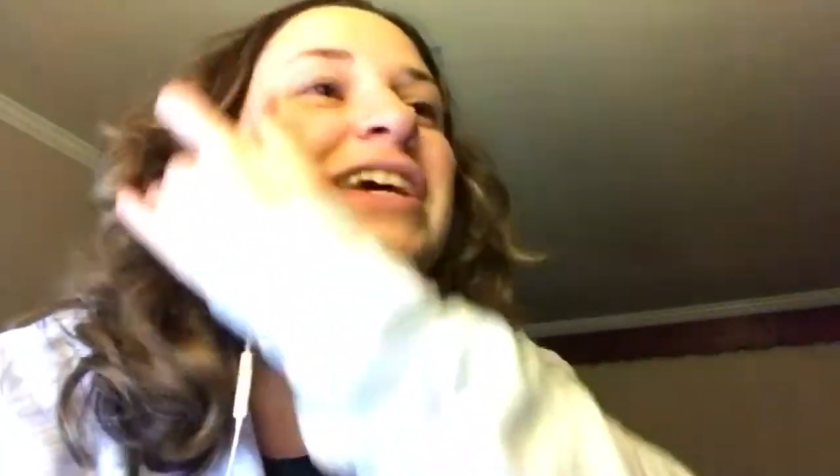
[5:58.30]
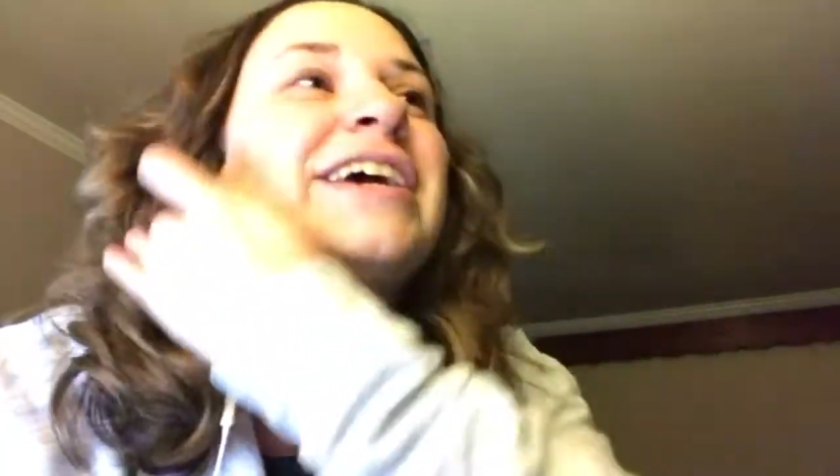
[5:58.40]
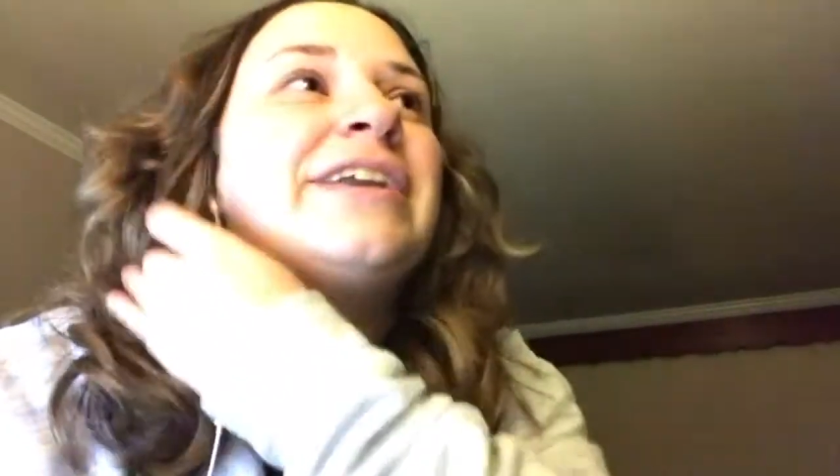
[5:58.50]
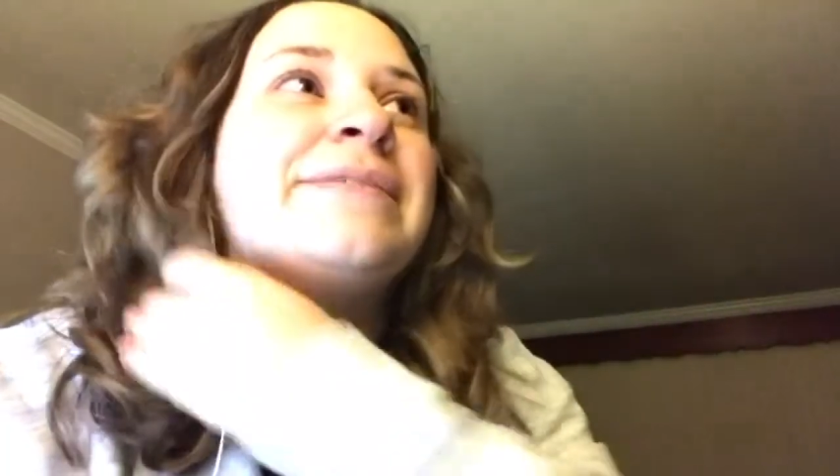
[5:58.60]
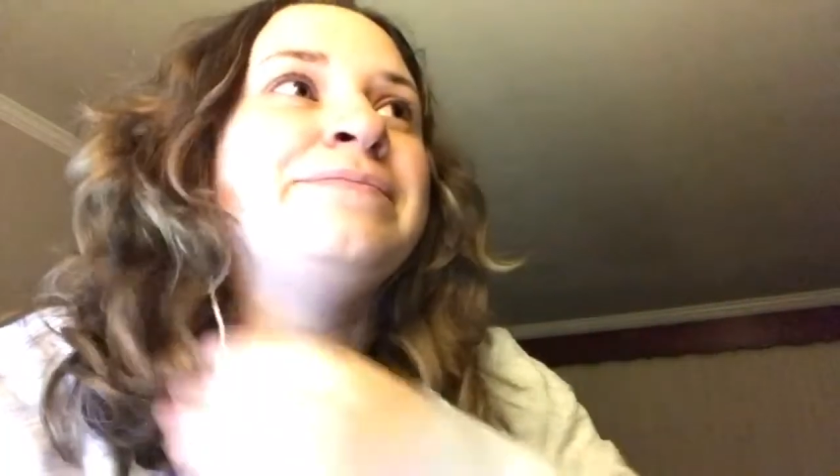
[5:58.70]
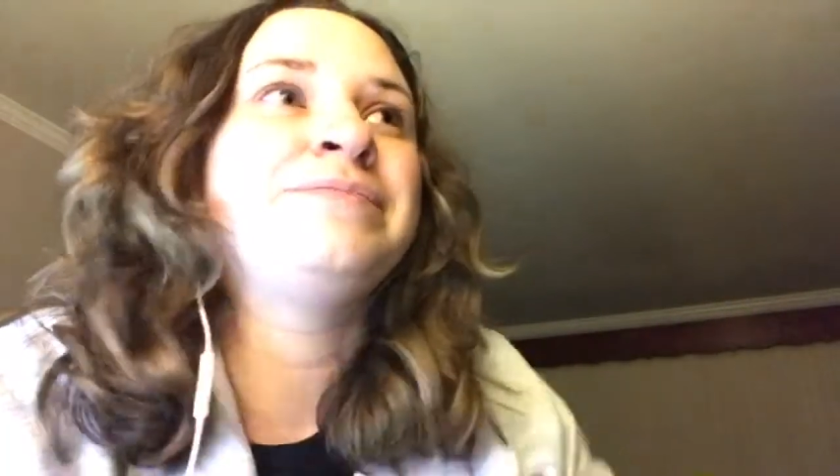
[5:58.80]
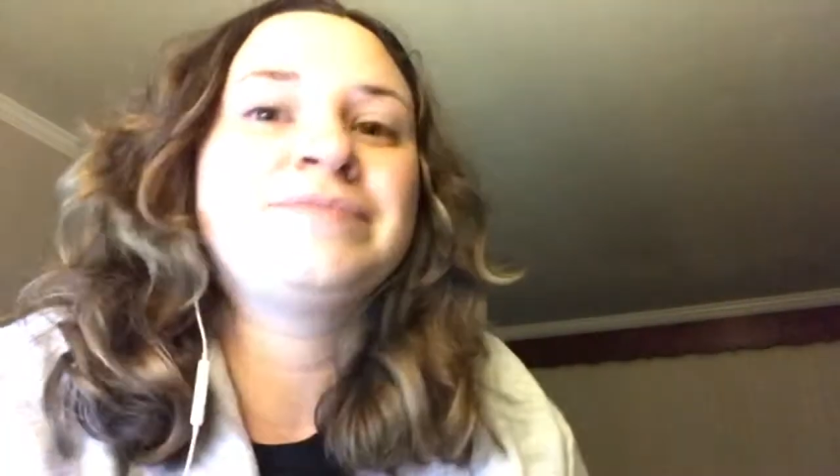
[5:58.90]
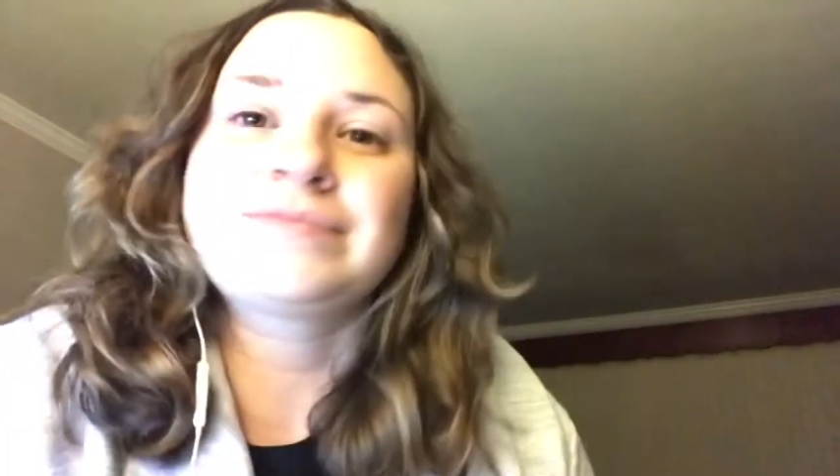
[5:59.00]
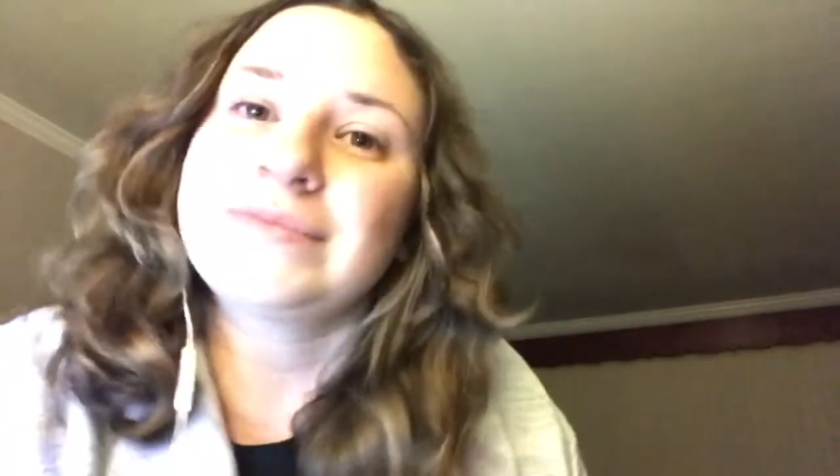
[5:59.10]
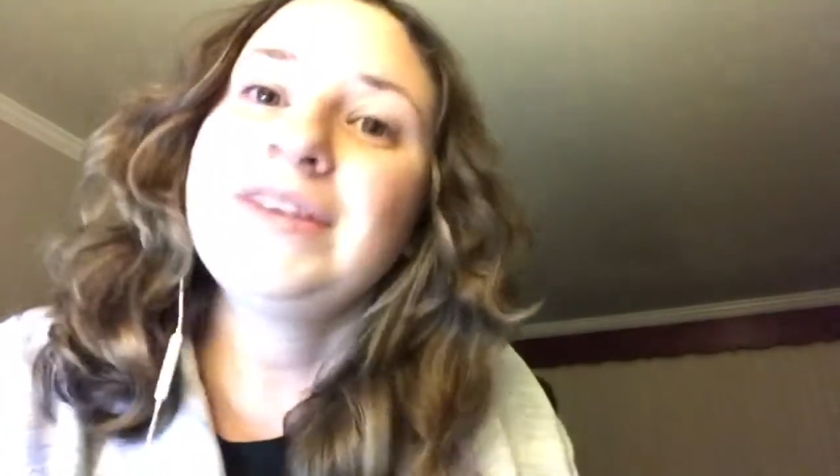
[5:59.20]
And
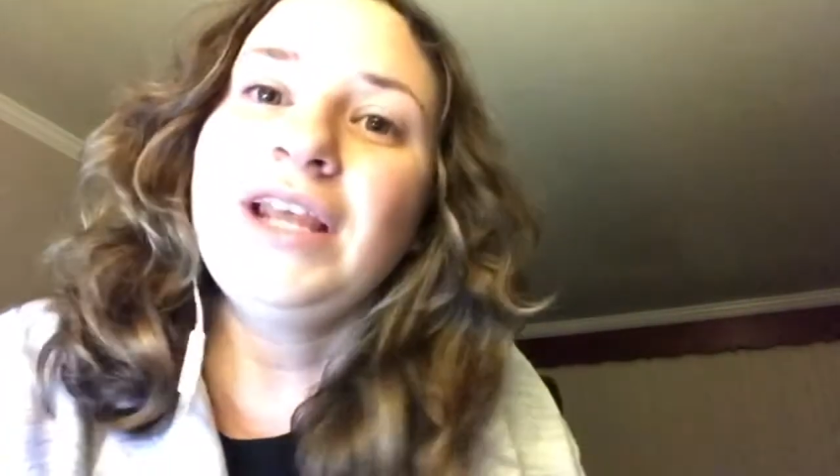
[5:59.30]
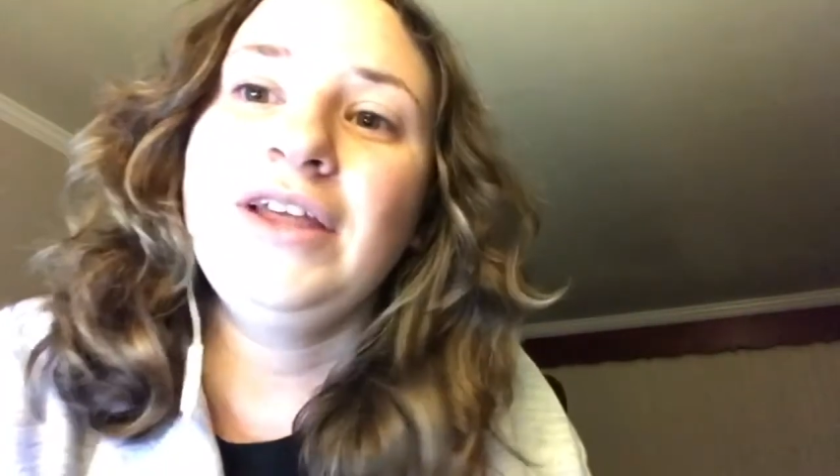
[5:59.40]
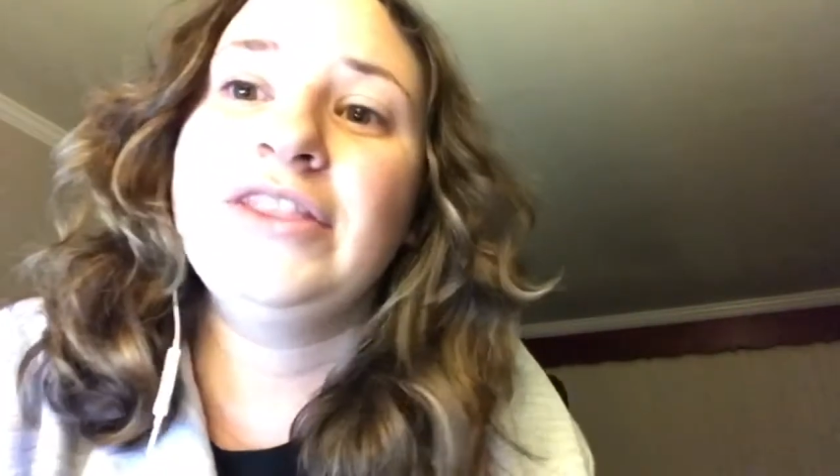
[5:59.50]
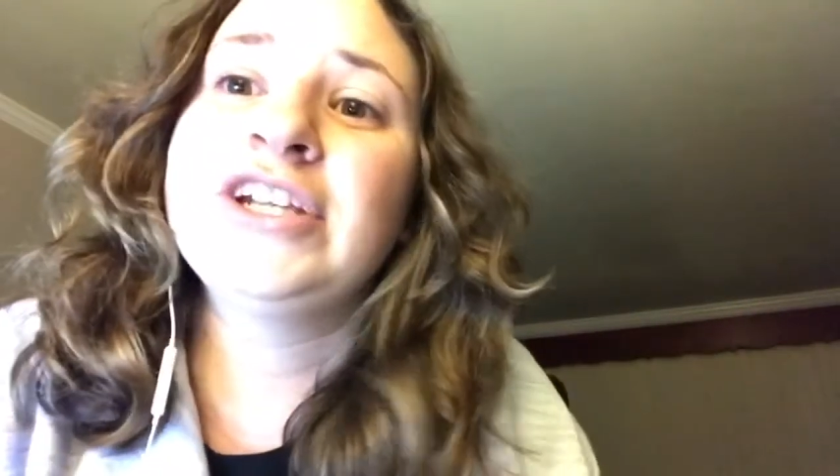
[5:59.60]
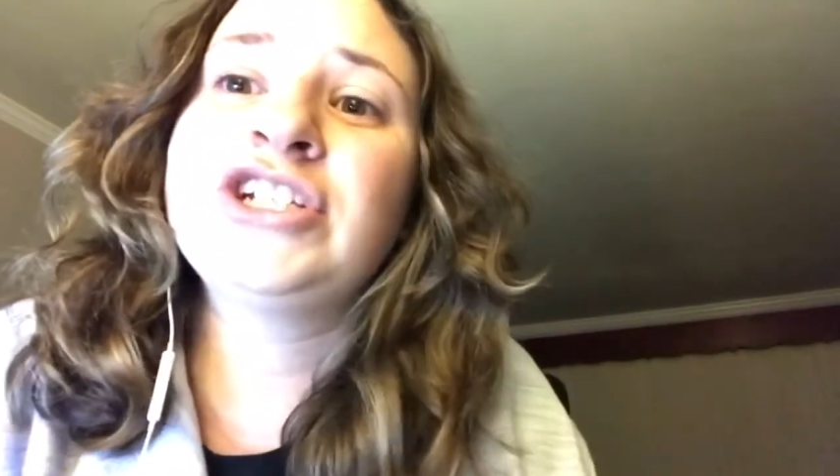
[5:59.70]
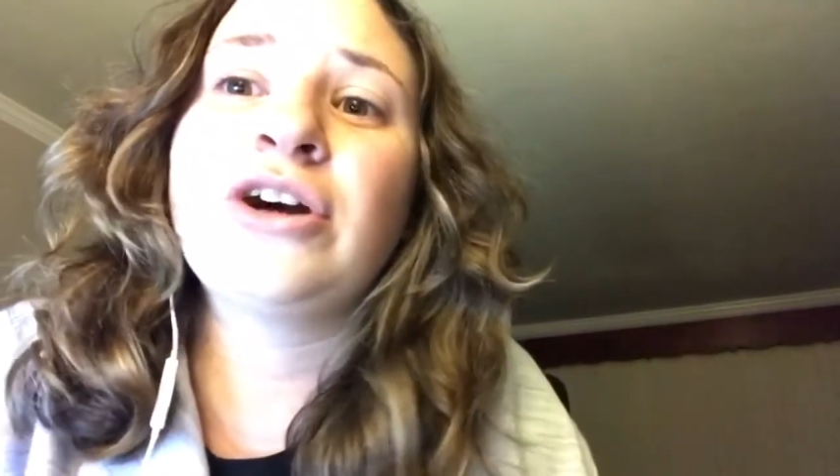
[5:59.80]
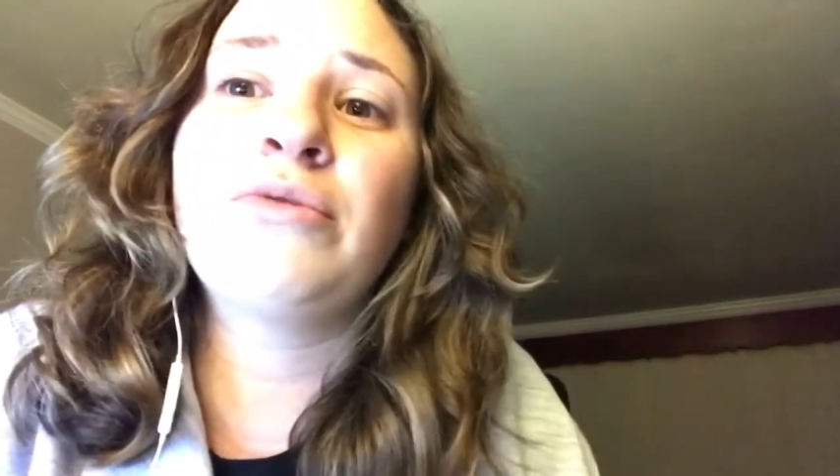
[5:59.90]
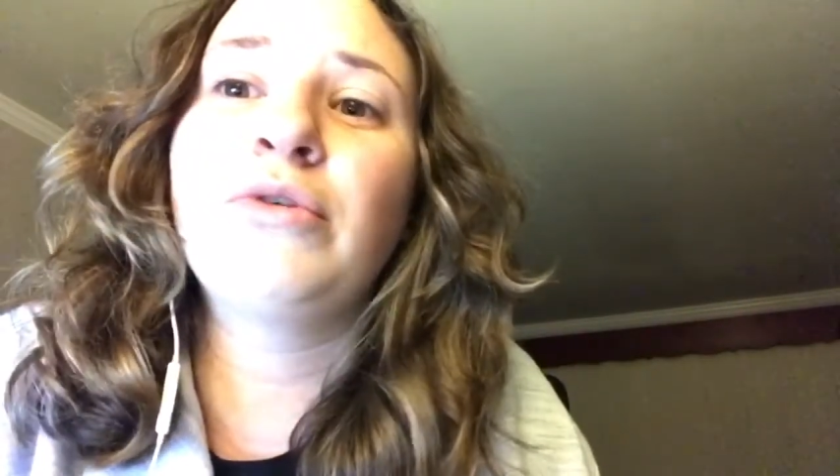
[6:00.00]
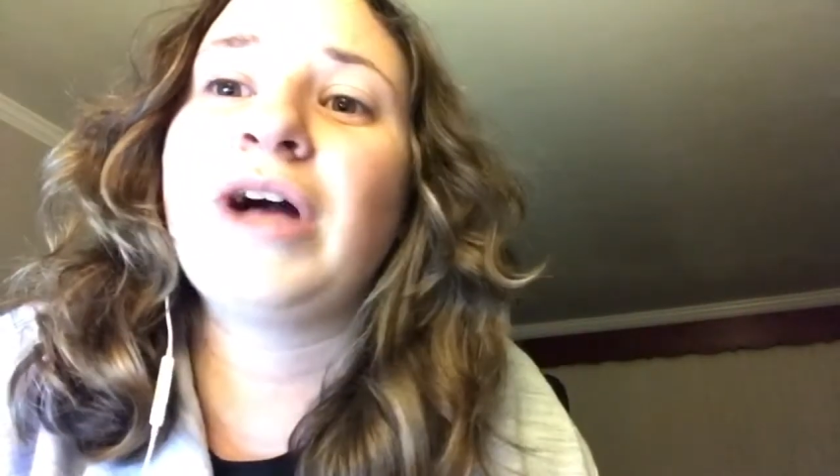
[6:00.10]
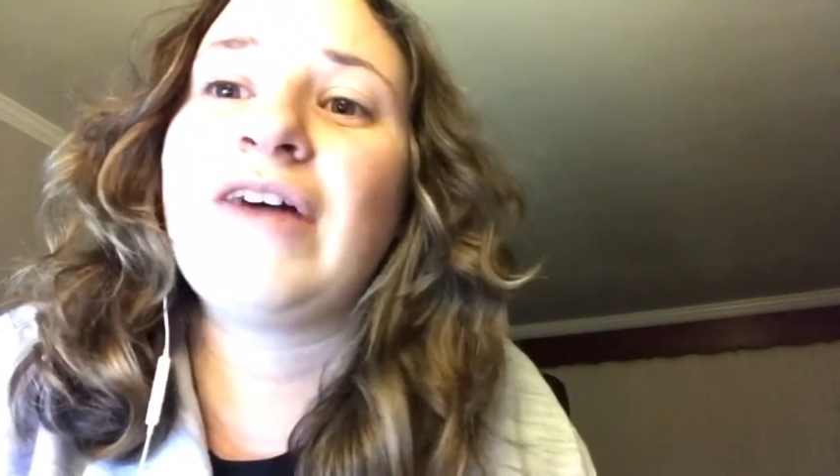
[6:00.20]
this show will